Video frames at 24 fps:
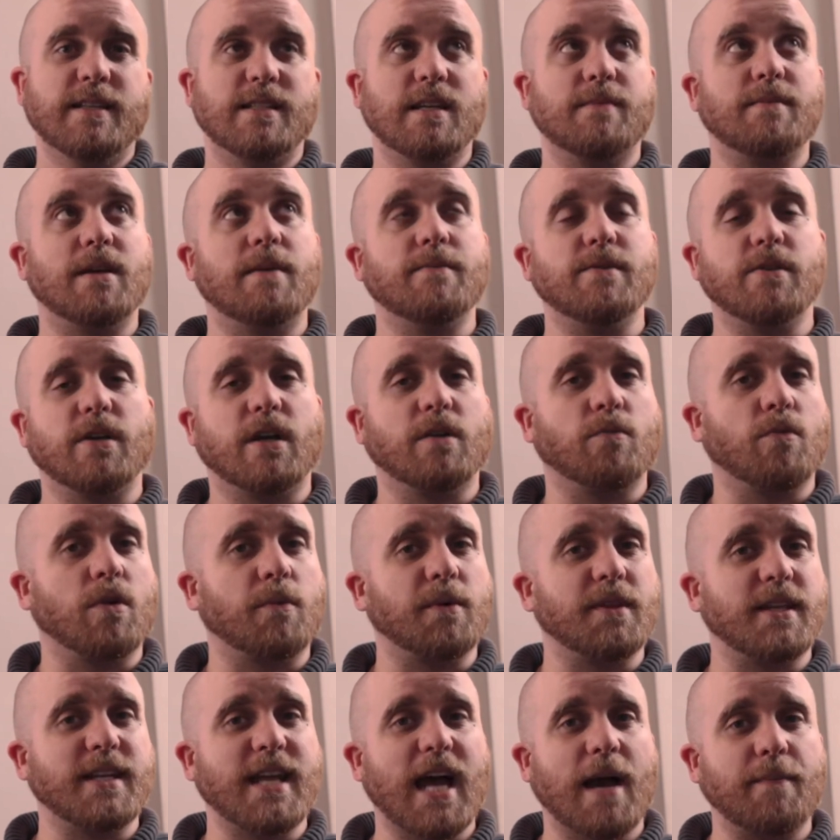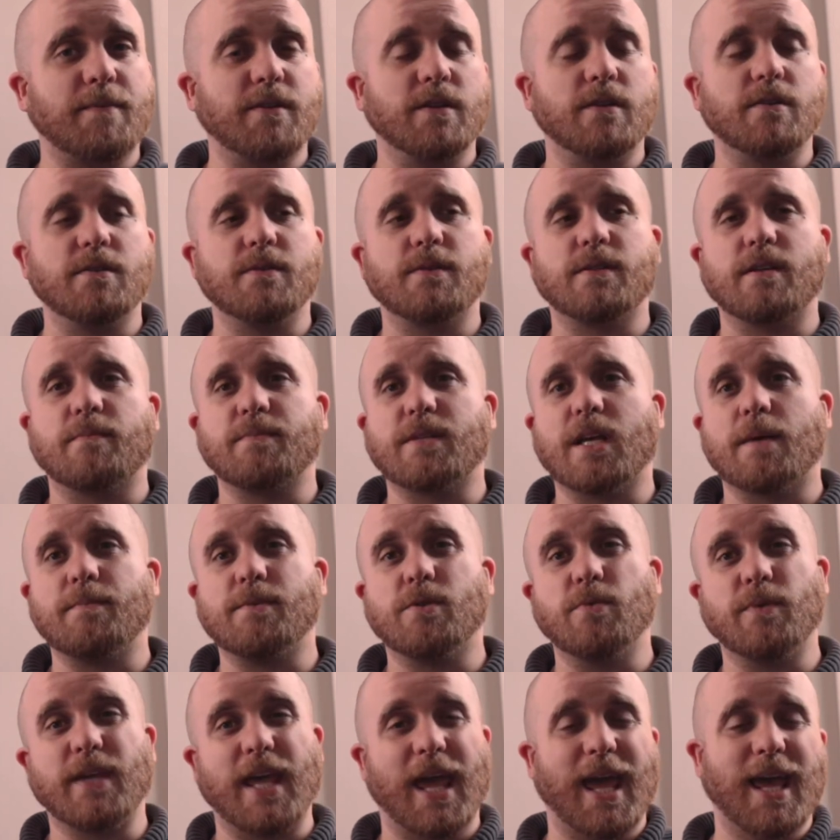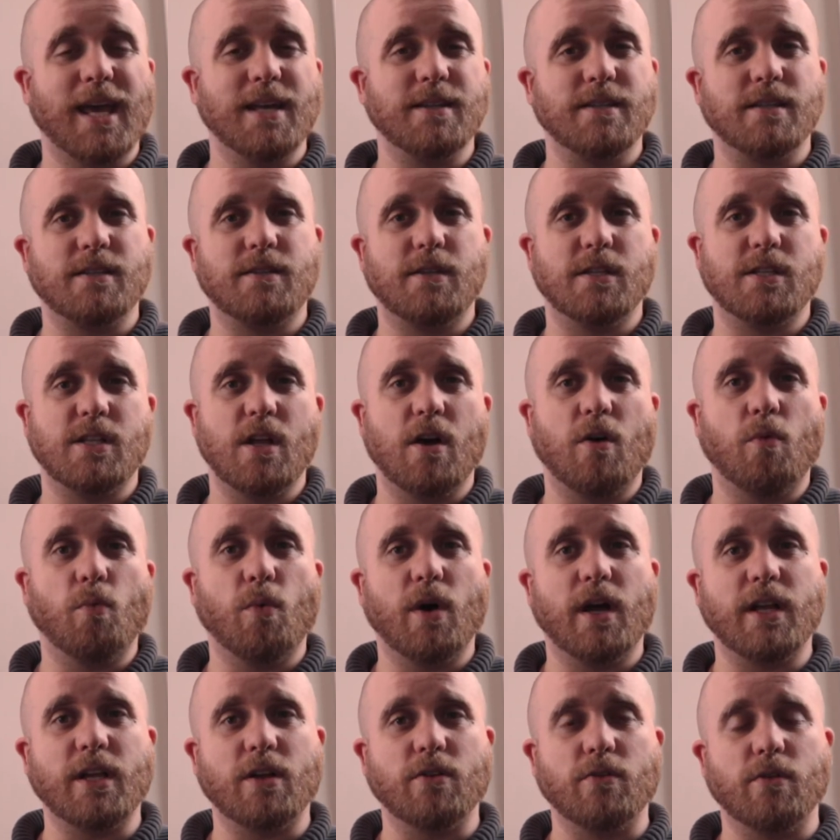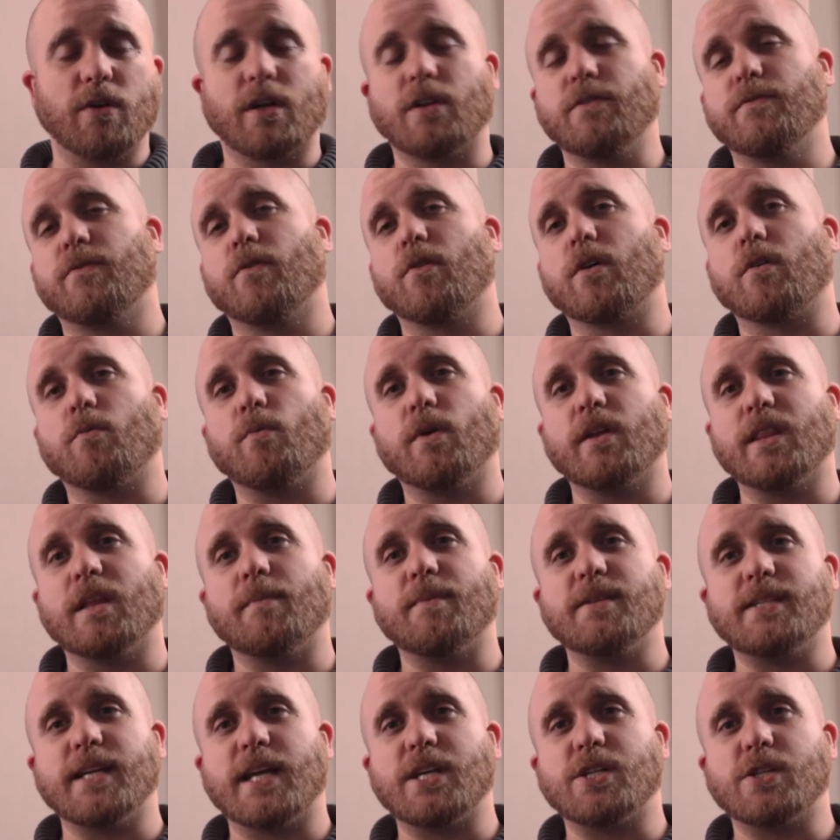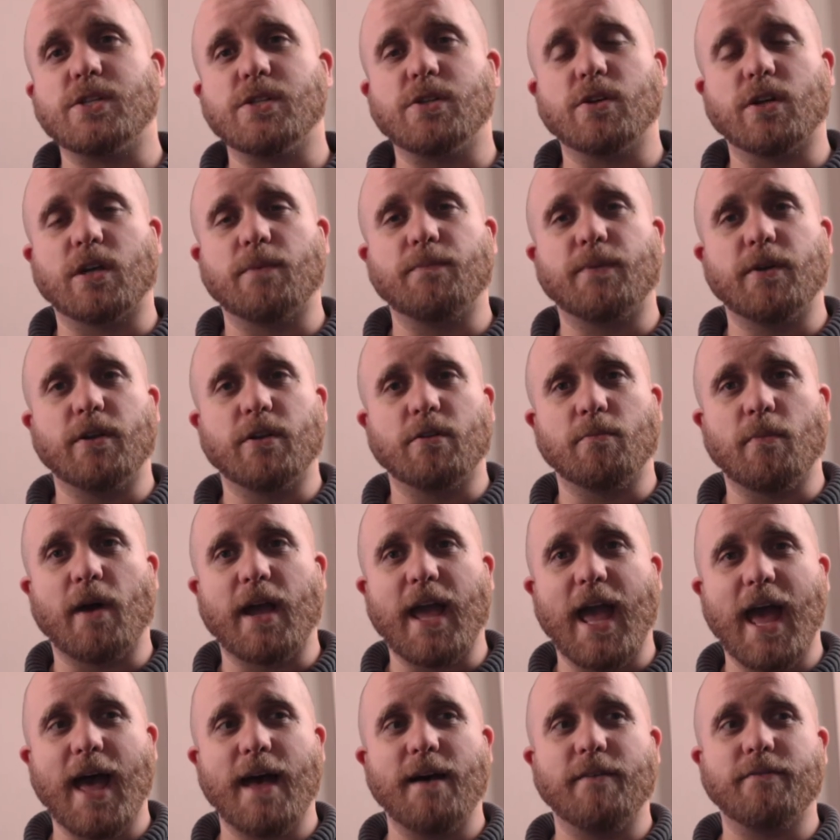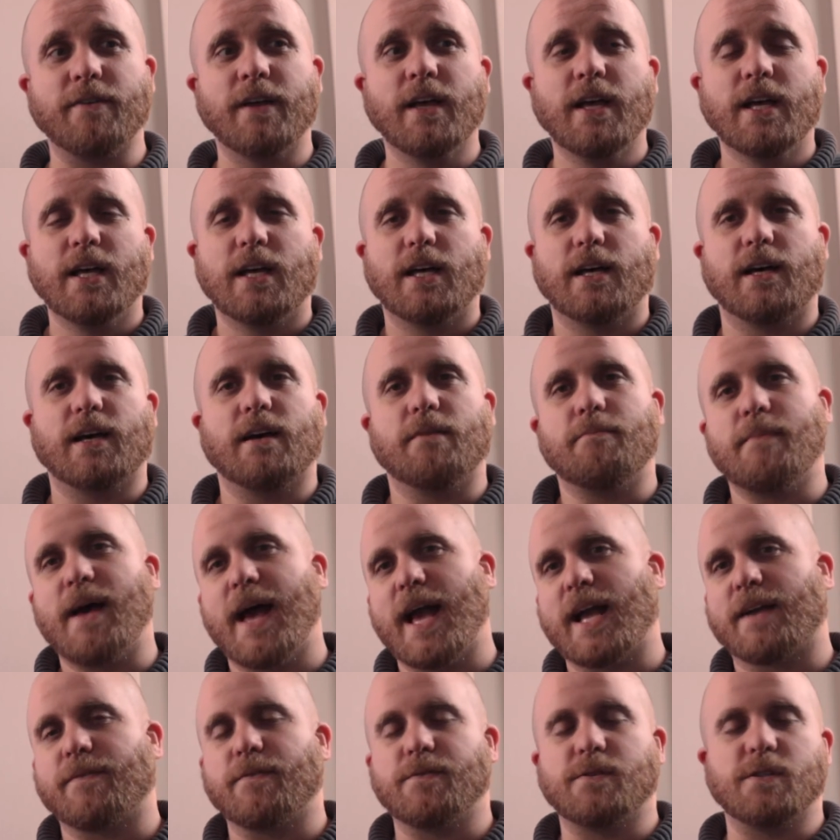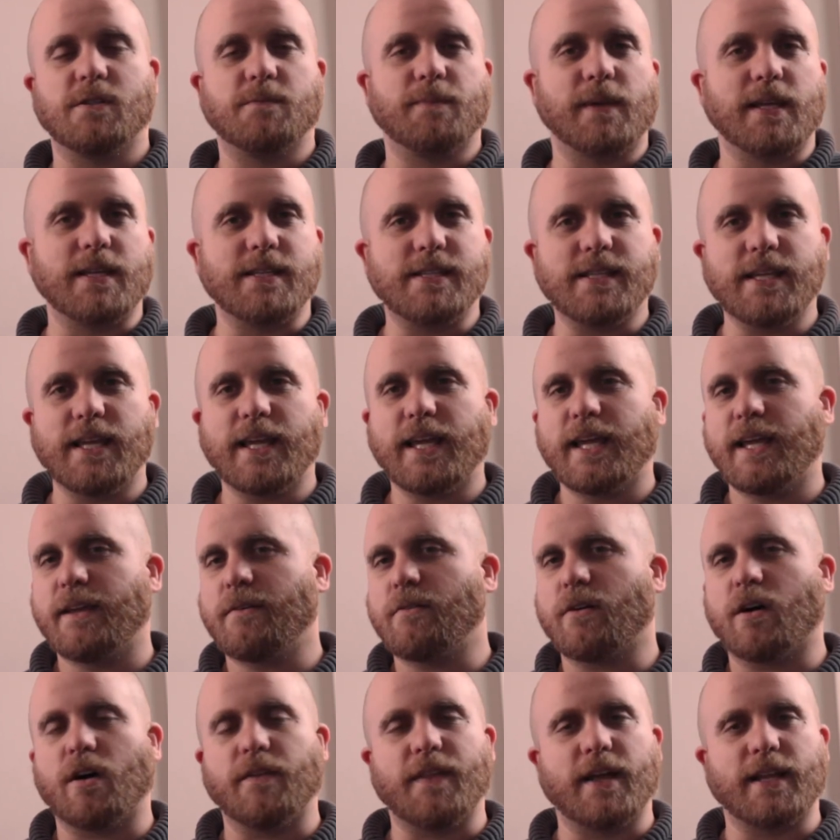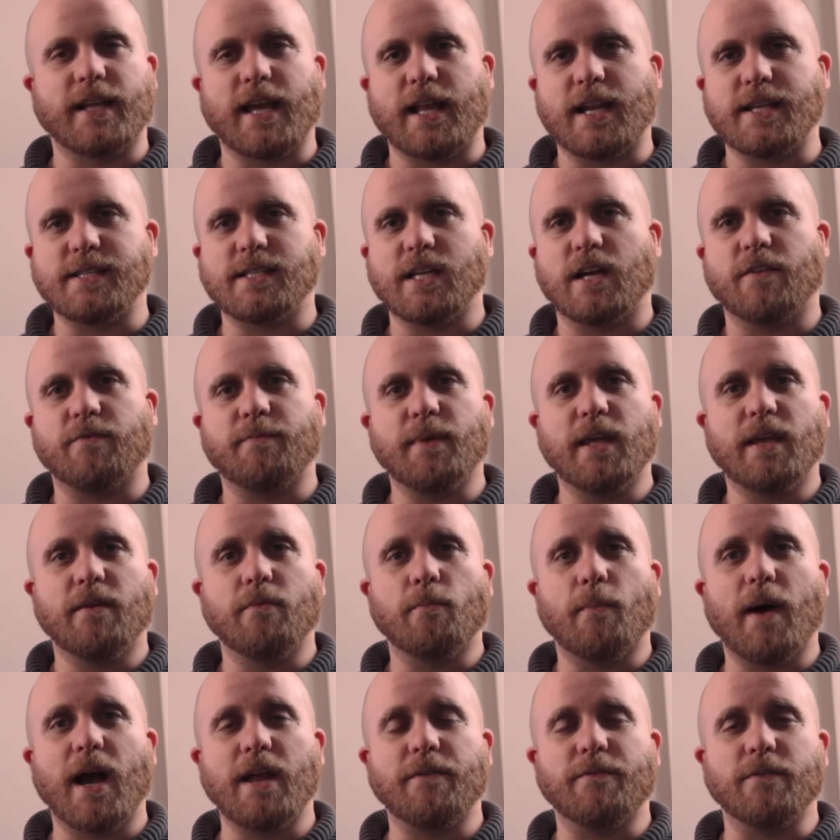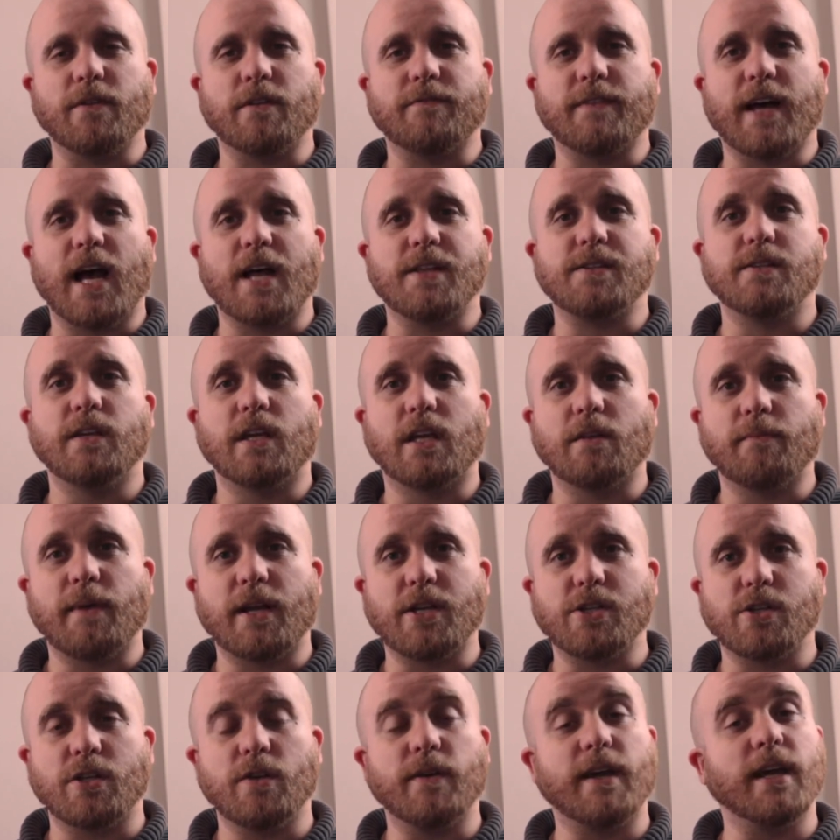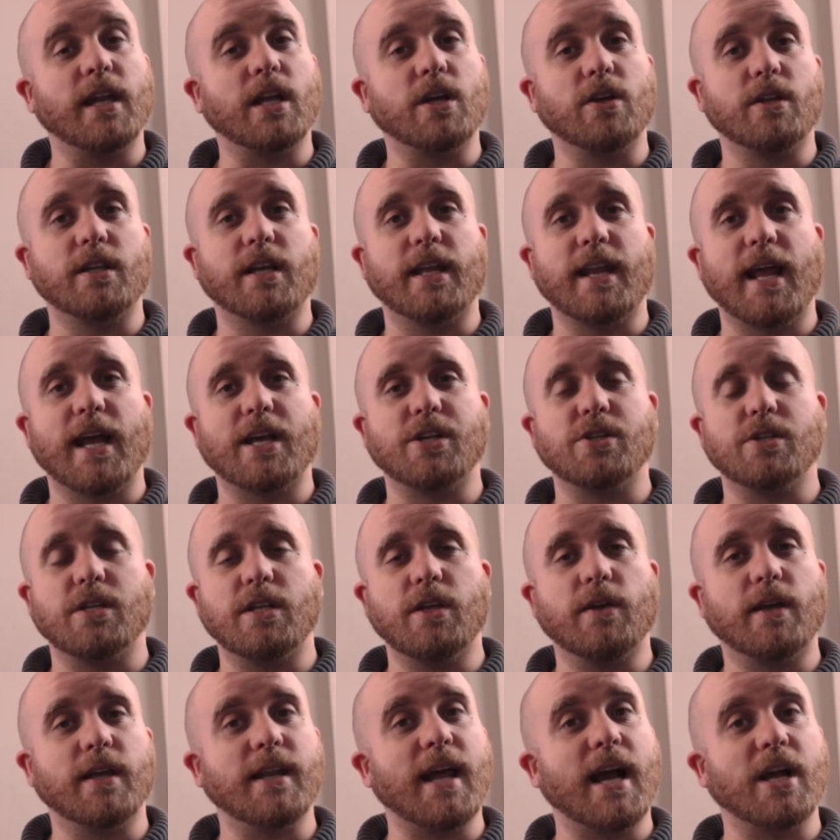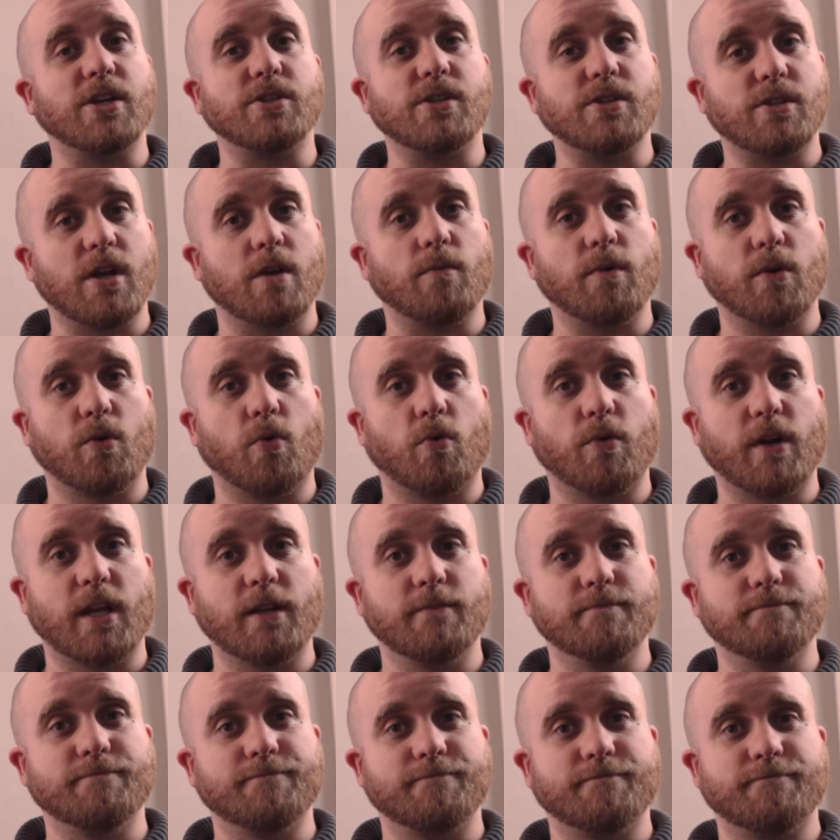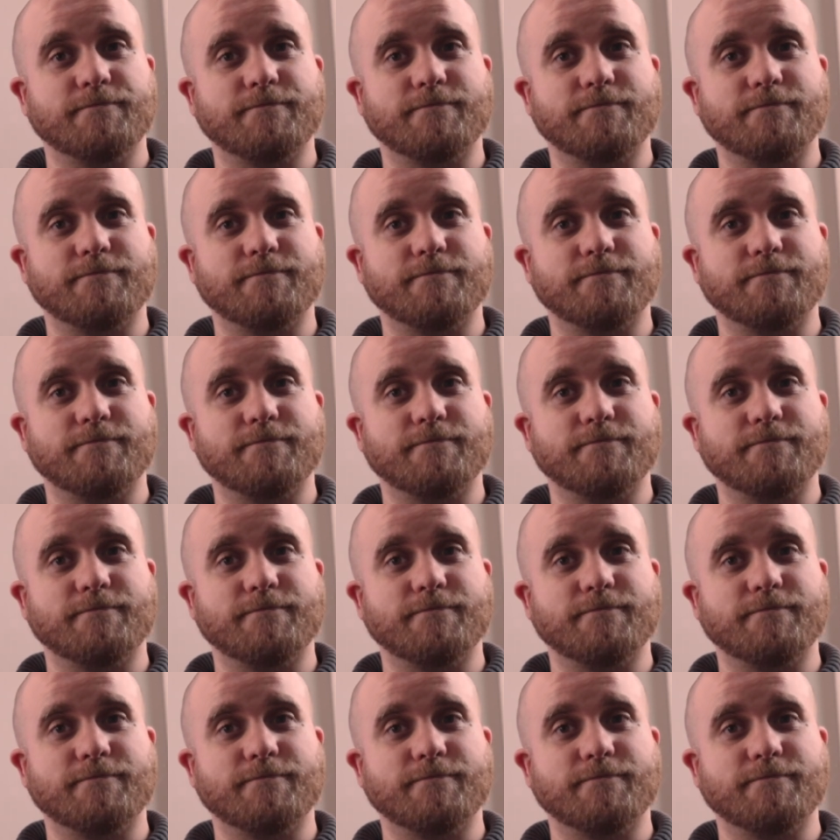Sometimes you can work with adapters, sometimes you can't. Just know what you're looking for, what limitations your computer might have, Mac versus PC, all that kind of stuff. Be mindful of that so you can make sure you get a good connection and you can actually start recording.